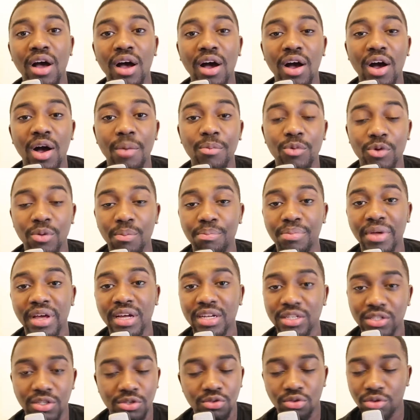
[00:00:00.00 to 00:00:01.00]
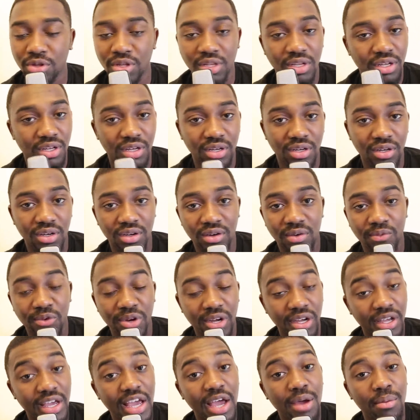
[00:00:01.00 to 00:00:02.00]
uh, compared to the
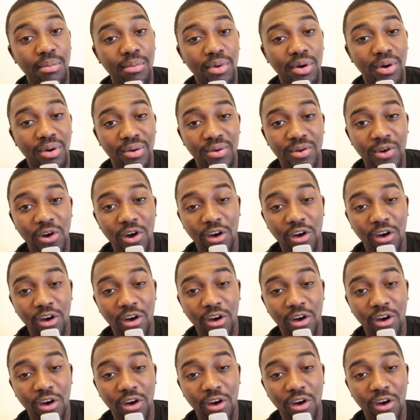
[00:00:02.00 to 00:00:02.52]
rear camera